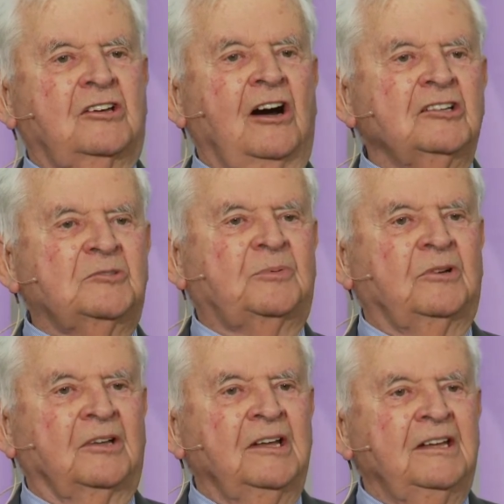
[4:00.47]

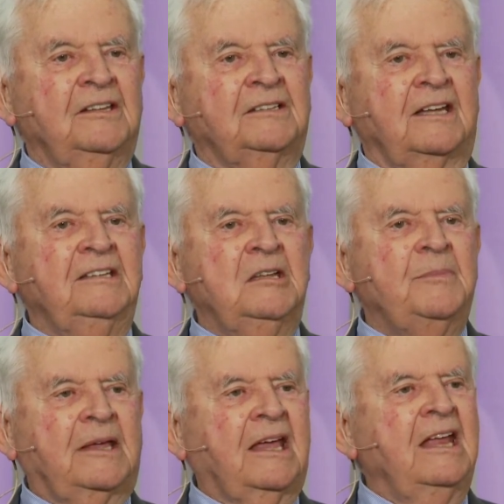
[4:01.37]
Gospel, that in the
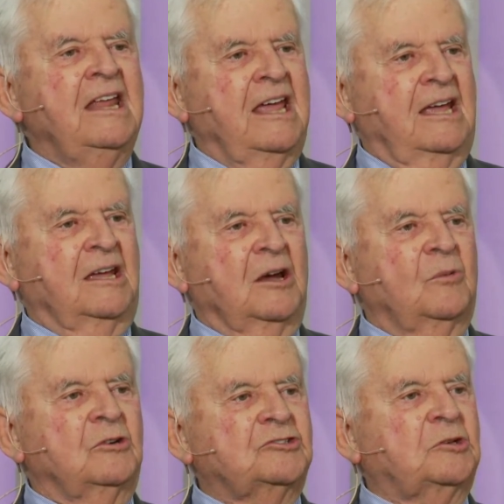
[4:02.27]
beginning
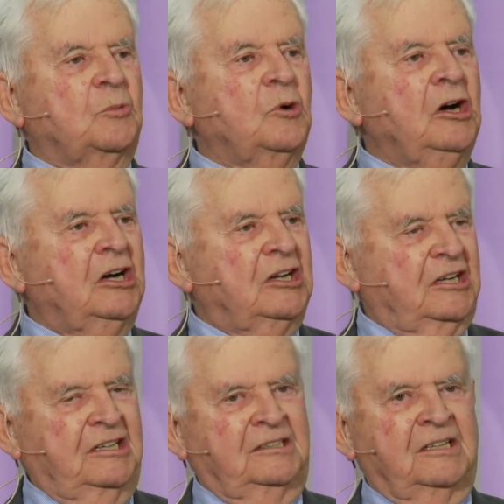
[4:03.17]
was the
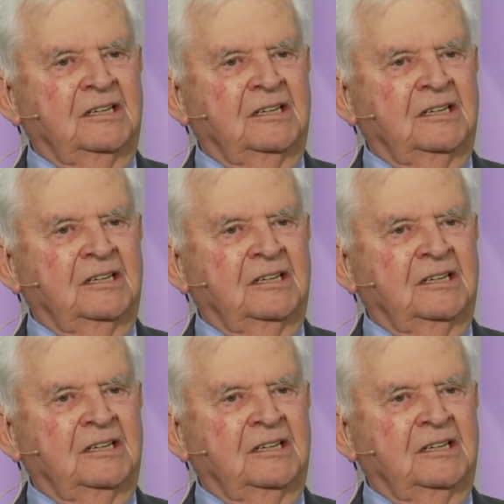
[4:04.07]
Word,